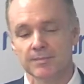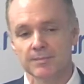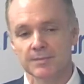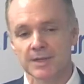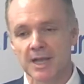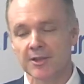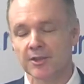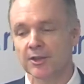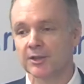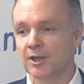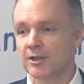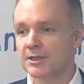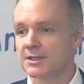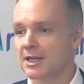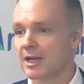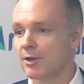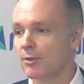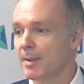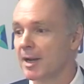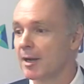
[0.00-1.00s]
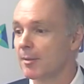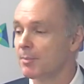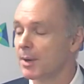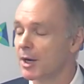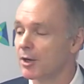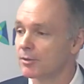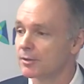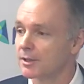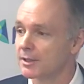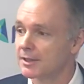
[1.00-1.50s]
the other thing I'd say about
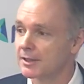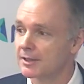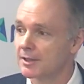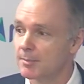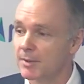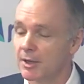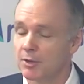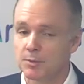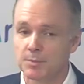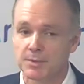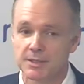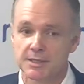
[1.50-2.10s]
bulk, the bulk